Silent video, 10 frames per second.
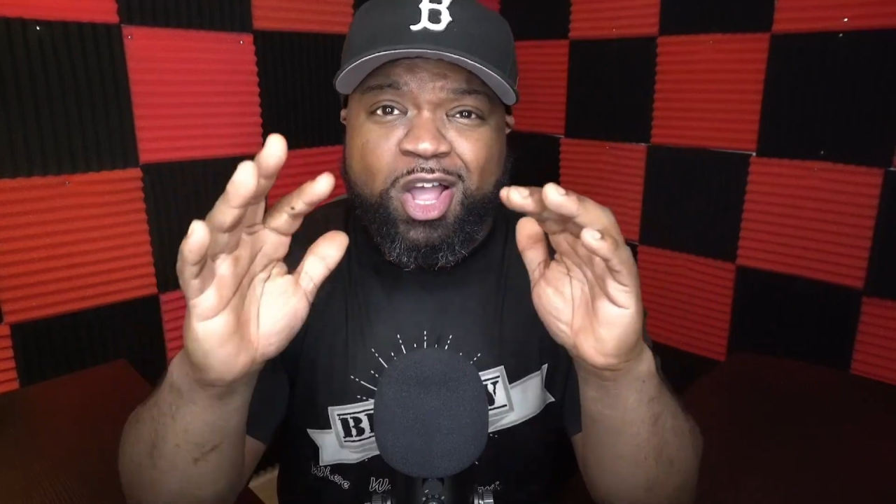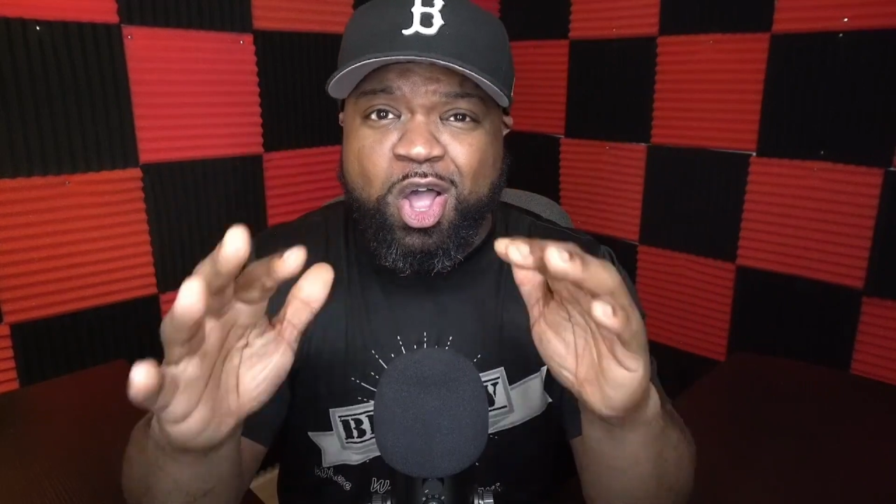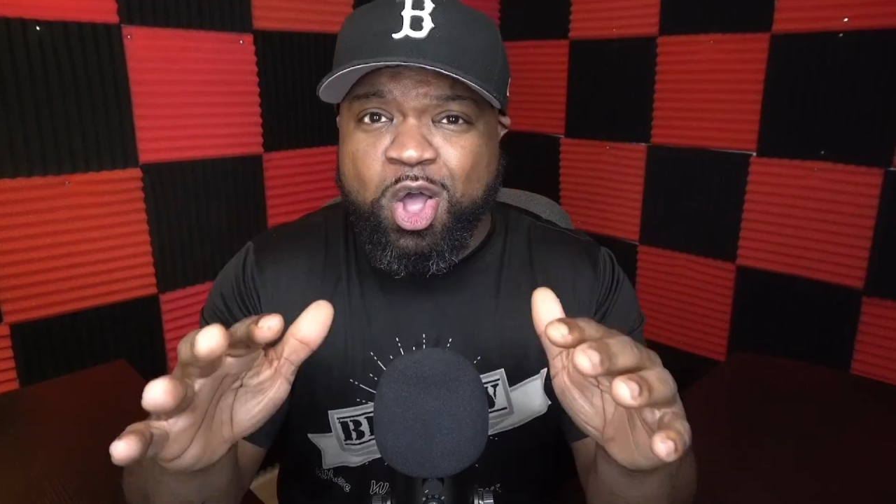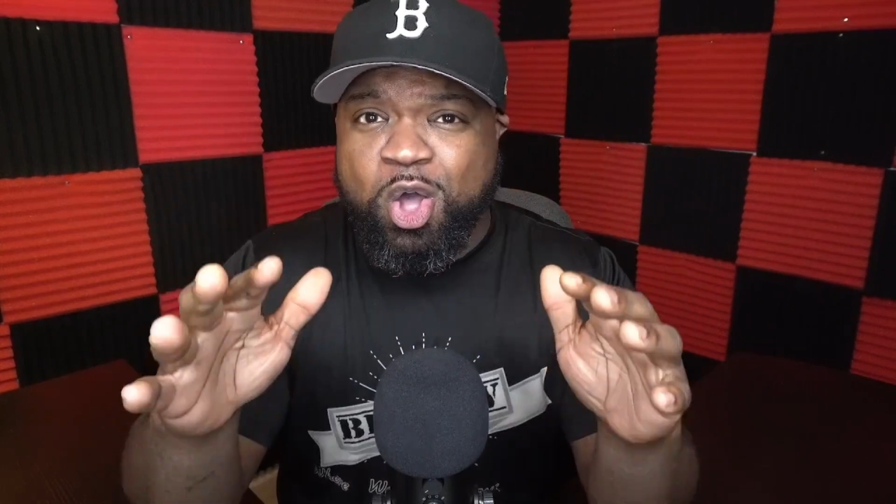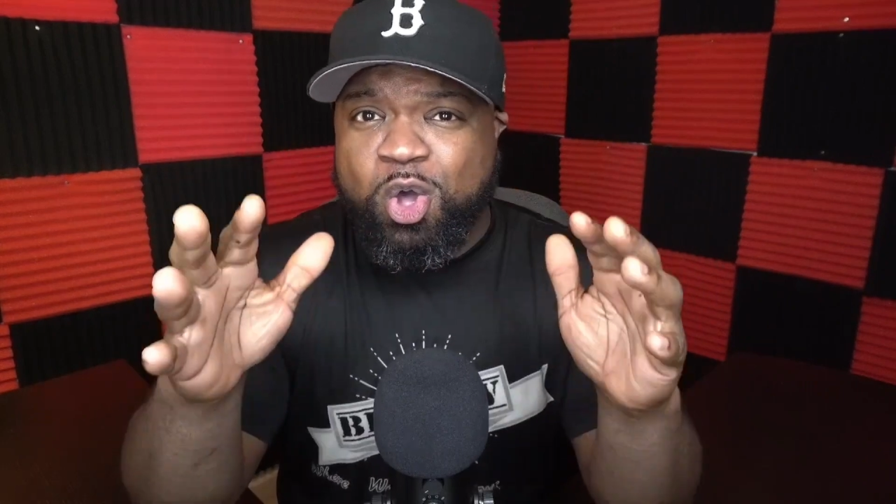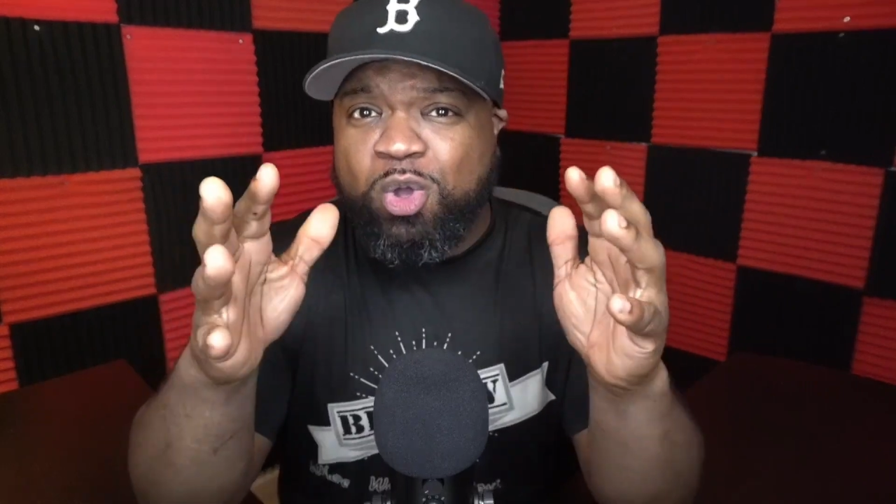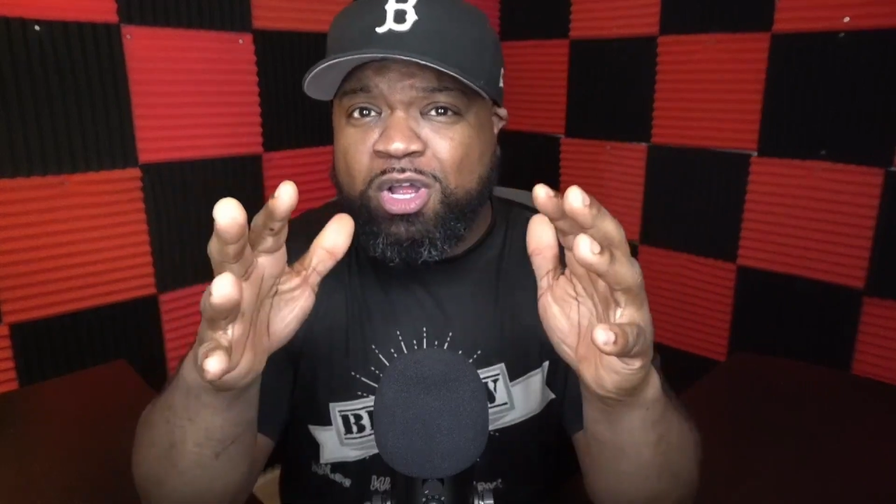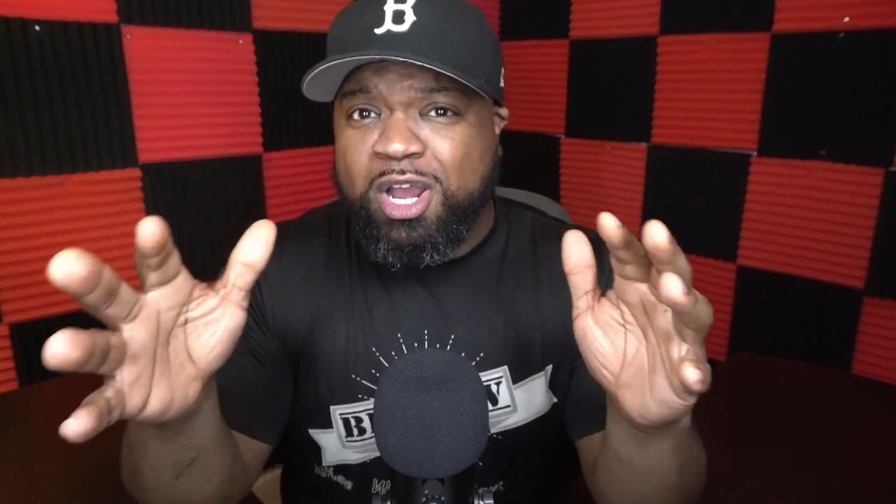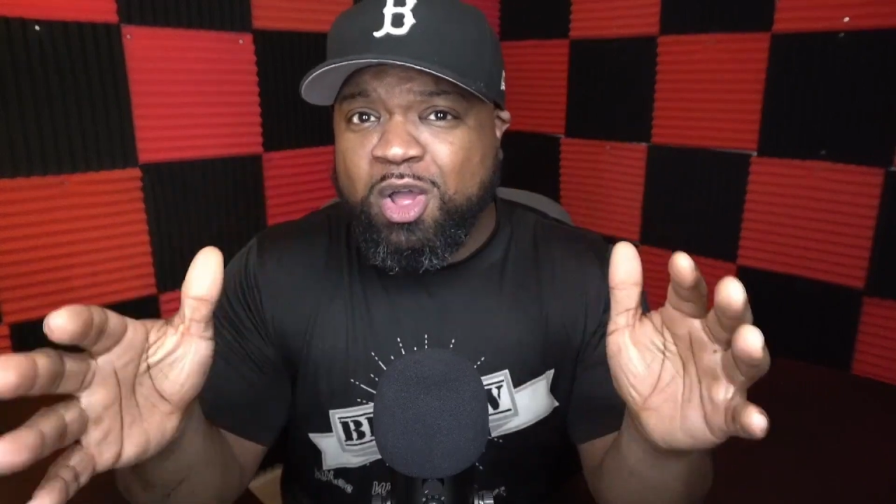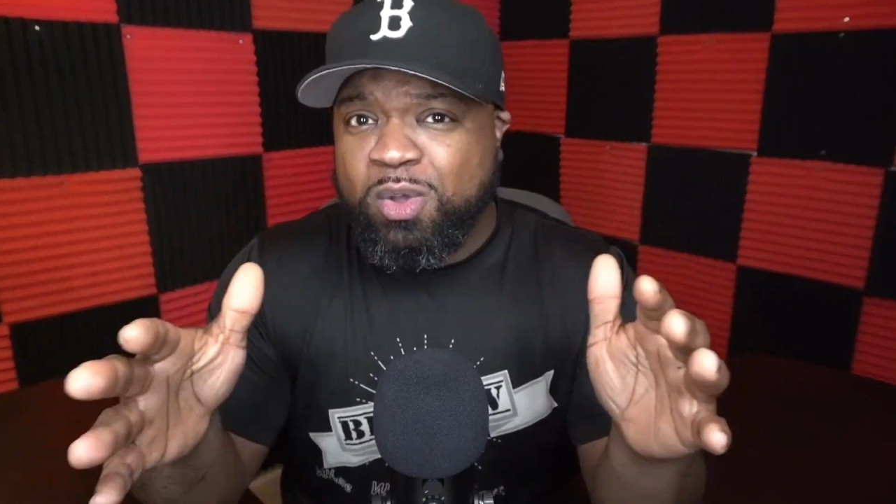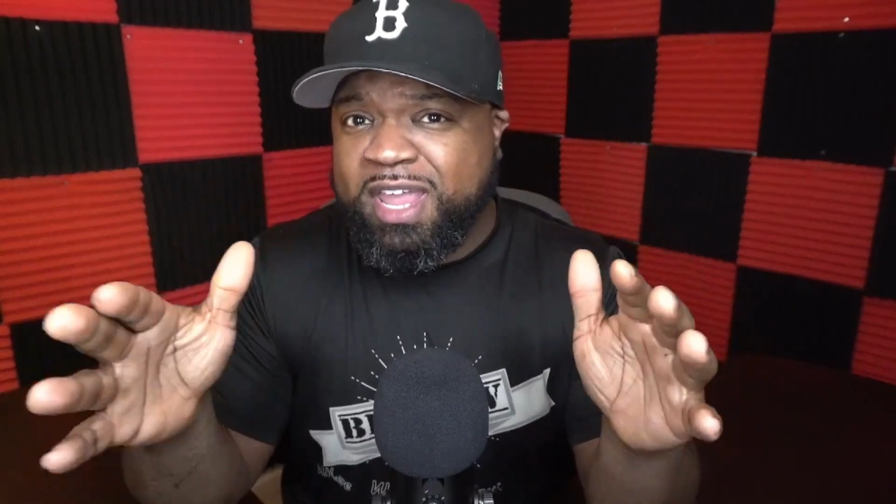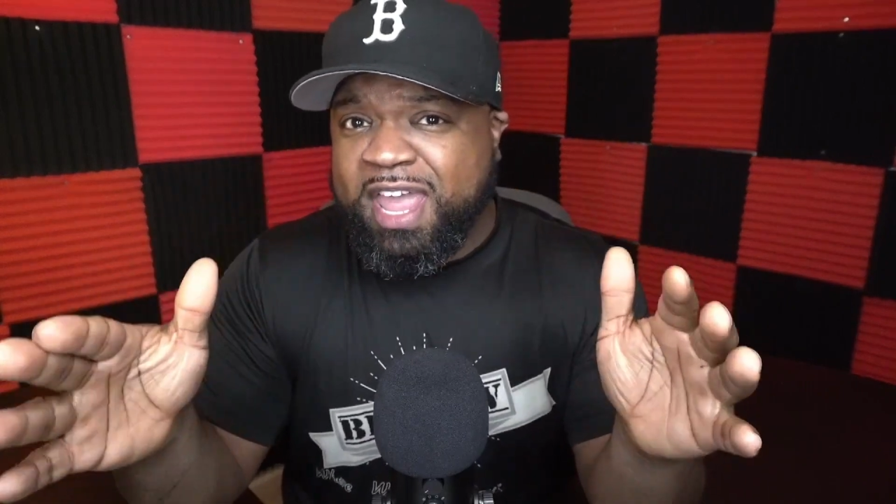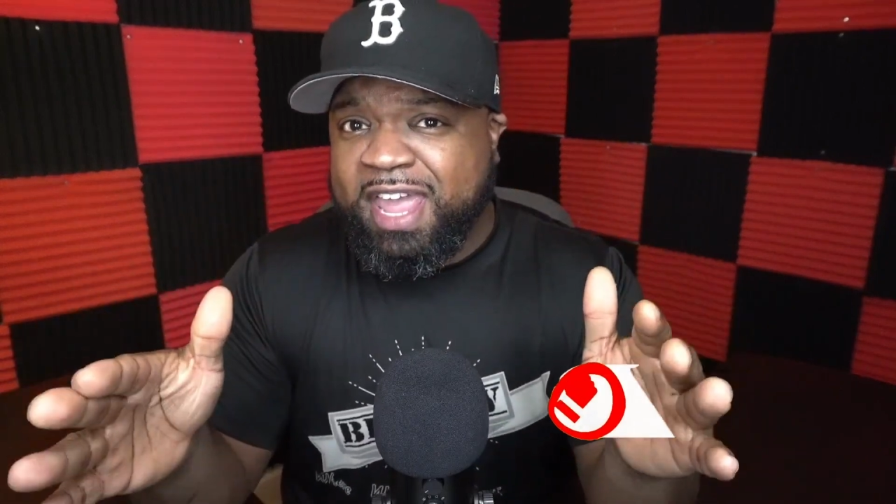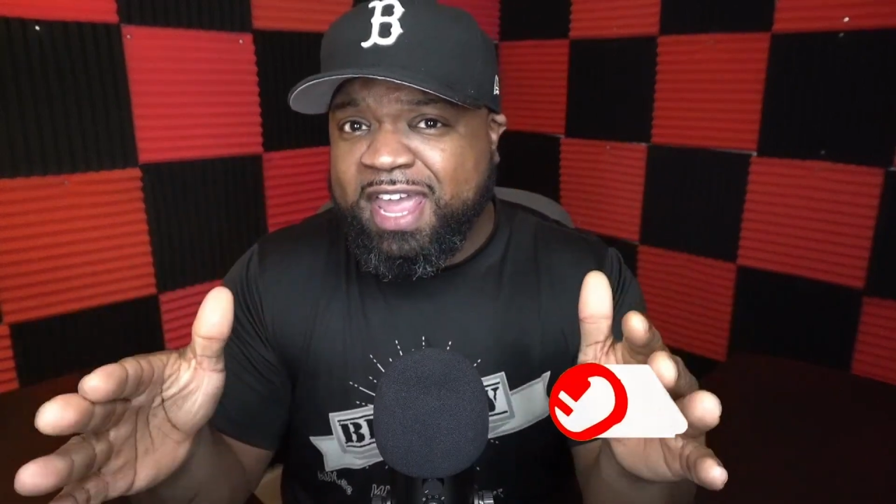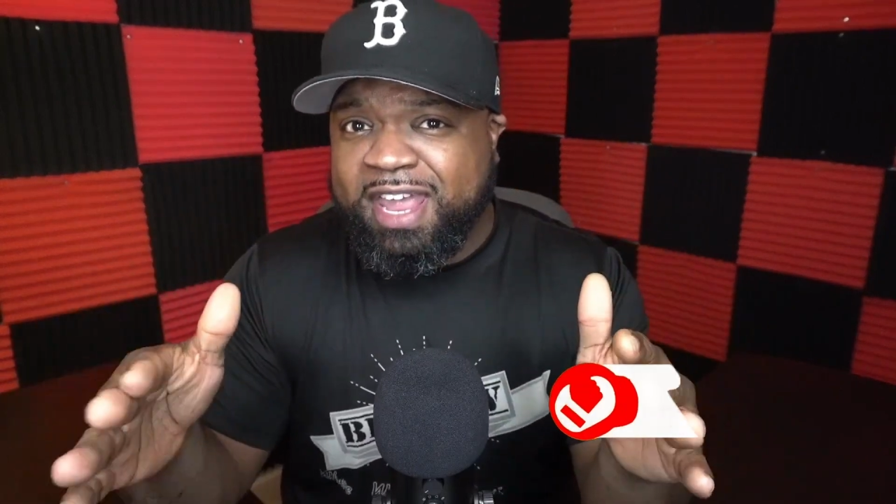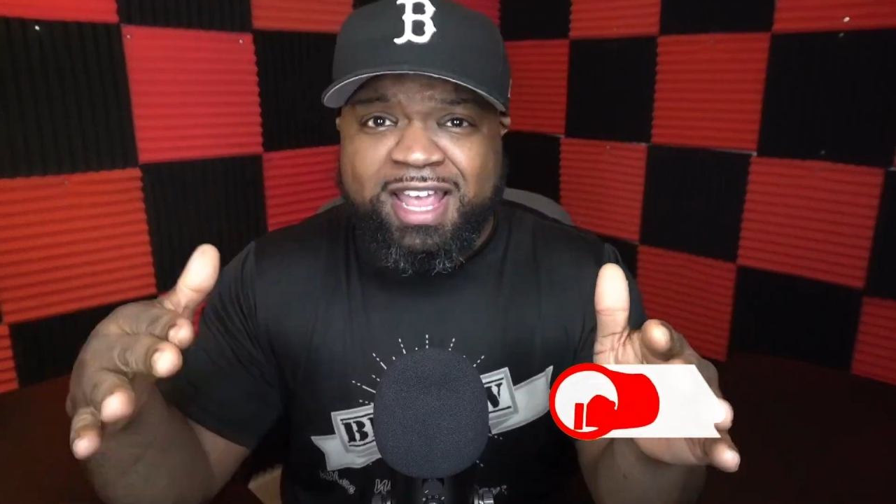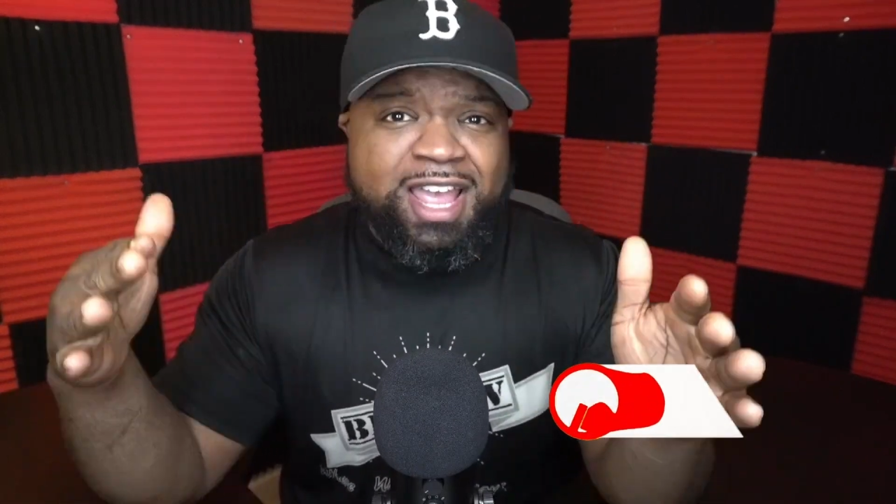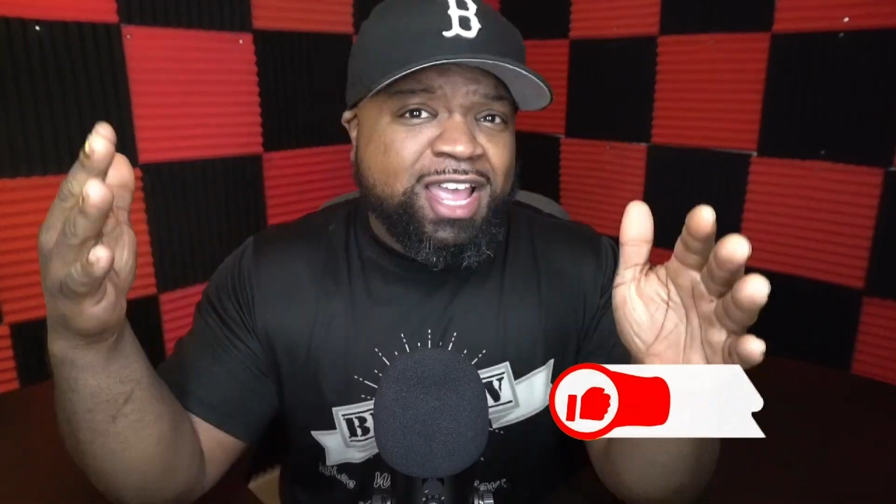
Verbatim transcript: the whole Glow Gang,